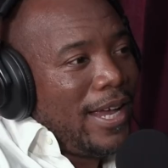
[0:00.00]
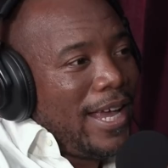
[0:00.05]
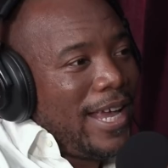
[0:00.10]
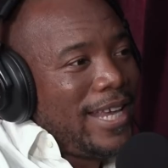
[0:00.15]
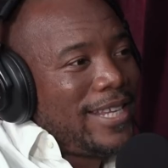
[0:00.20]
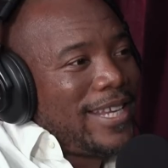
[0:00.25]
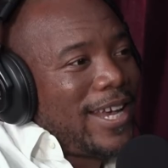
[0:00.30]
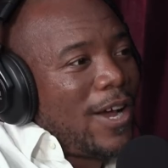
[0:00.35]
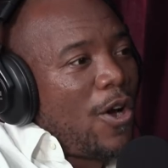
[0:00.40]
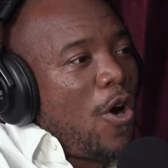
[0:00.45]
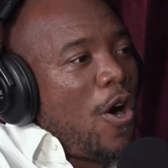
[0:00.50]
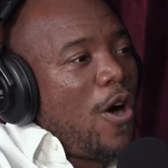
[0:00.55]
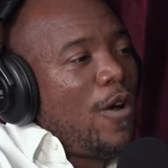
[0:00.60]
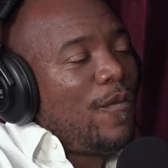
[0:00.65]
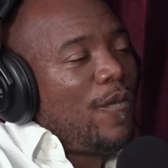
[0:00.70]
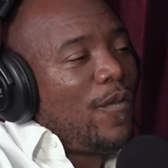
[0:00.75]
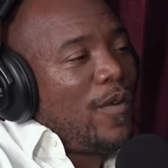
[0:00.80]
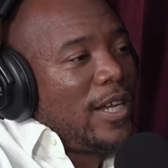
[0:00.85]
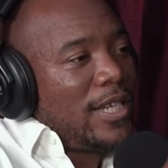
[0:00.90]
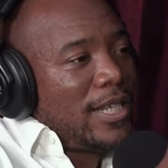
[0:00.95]
is a
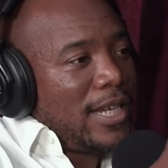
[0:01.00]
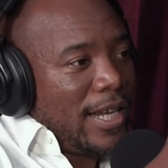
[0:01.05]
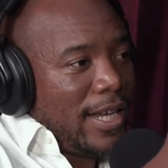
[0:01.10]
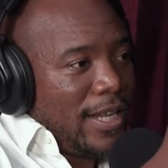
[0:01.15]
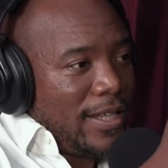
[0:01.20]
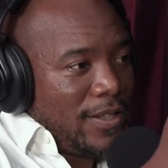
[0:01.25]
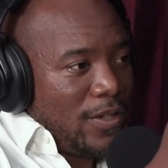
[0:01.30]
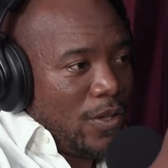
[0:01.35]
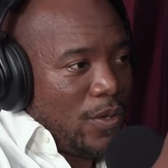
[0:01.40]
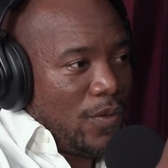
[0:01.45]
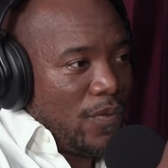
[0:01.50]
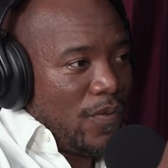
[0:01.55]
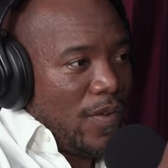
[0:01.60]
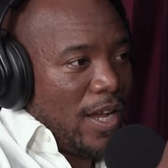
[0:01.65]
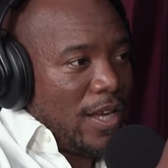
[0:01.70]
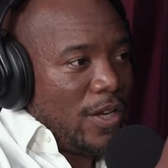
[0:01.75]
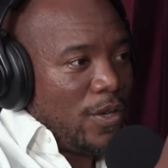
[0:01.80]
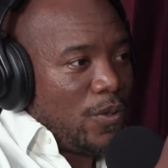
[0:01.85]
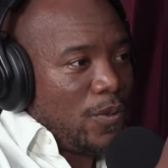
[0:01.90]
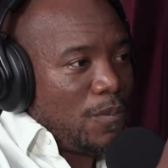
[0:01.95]
conflict against those
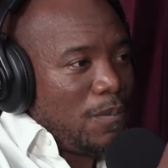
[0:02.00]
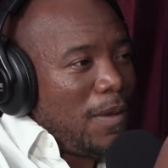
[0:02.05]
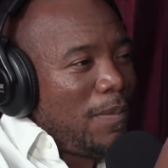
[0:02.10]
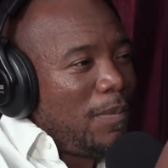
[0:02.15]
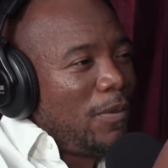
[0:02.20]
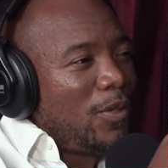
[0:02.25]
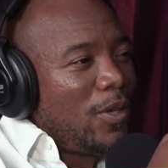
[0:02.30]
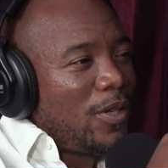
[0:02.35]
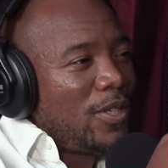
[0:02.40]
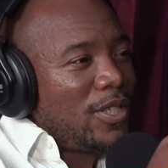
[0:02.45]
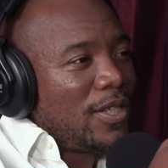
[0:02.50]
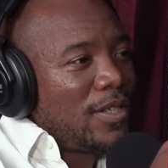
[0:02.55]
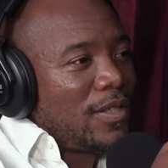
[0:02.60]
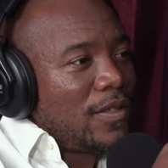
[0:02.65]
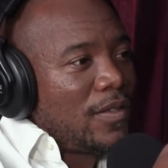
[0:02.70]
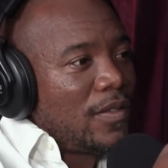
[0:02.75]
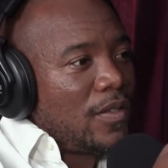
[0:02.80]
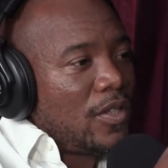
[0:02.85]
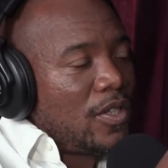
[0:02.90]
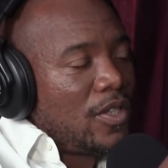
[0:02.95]
values. People don't
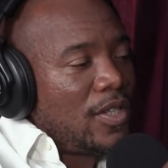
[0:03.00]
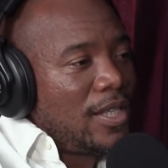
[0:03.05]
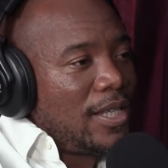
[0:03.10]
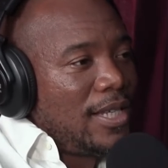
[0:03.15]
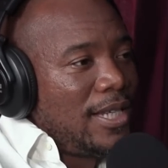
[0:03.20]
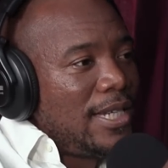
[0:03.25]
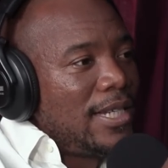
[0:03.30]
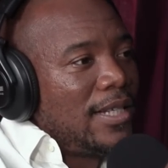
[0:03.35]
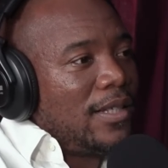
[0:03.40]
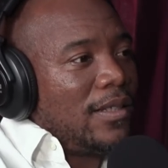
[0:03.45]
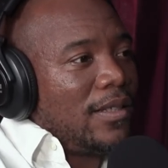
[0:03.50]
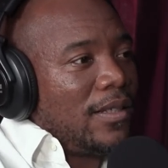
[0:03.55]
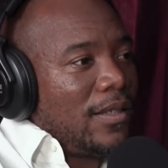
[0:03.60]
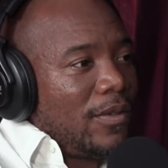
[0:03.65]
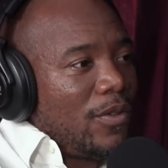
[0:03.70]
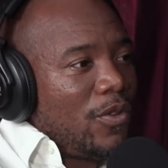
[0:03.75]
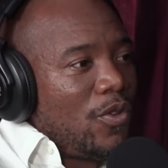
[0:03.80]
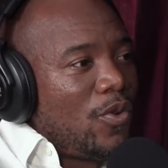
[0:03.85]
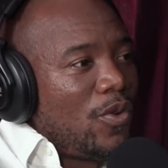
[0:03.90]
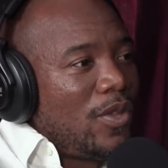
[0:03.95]
just steal.
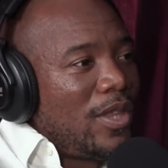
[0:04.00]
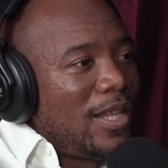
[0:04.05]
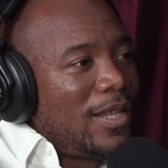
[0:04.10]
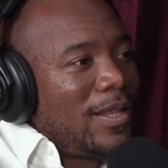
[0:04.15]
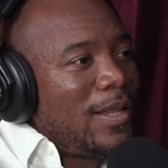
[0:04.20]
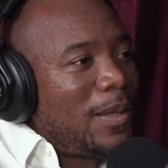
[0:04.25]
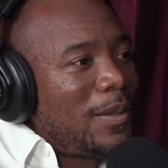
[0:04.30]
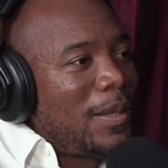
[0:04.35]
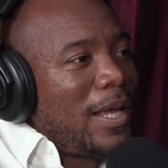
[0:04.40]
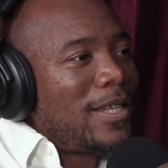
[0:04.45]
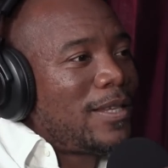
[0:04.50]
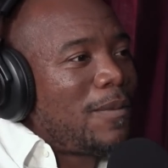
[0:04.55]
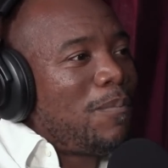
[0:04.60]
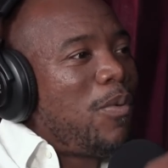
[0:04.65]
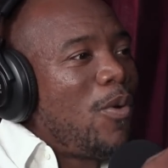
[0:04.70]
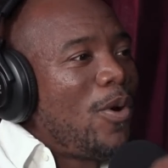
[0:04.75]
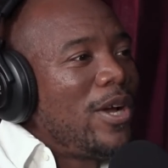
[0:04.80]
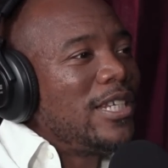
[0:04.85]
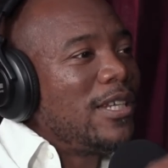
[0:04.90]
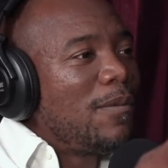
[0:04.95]
There's a
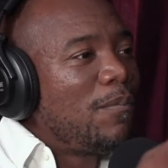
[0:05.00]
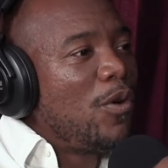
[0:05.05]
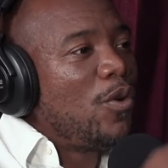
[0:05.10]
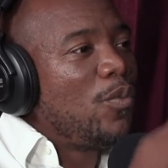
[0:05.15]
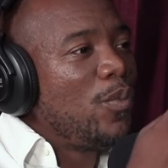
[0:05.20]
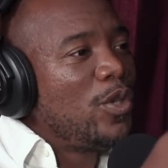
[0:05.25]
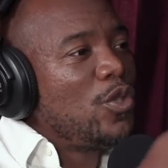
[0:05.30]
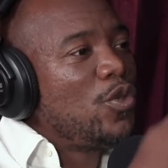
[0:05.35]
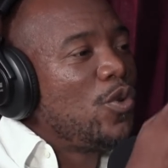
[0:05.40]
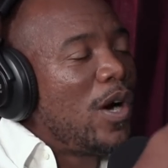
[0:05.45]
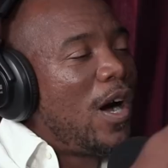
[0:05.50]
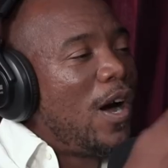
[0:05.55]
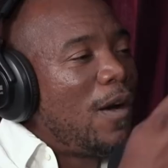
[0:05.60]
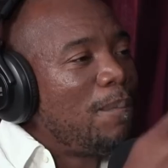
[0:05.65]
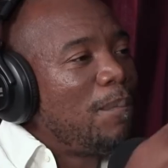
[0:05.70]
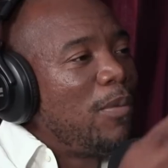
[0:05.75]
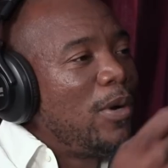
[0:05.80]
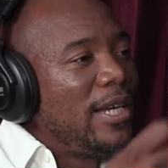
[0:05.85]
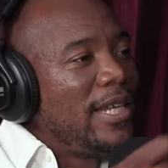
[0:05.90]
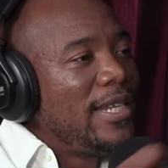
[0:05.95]
point upon which you
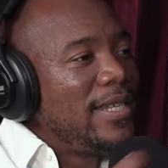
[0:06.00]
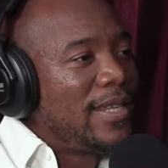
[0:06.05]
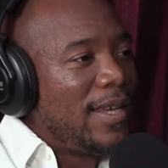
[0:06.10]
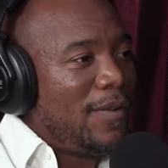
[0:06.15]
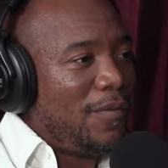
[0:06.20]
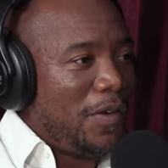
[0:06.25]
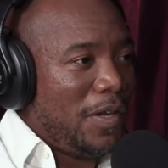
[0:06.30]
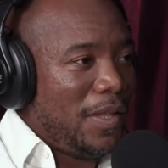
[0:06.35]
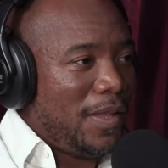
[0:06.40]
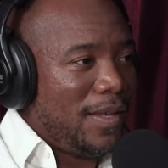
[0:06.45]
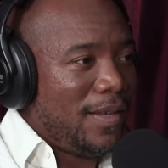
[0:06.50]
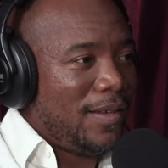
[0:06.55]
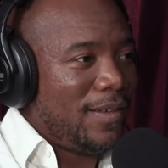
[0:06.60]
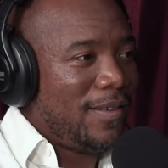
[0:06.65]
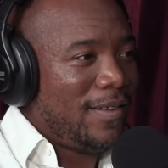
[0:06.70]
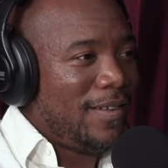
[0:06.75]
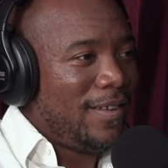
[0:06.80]
can't police everything.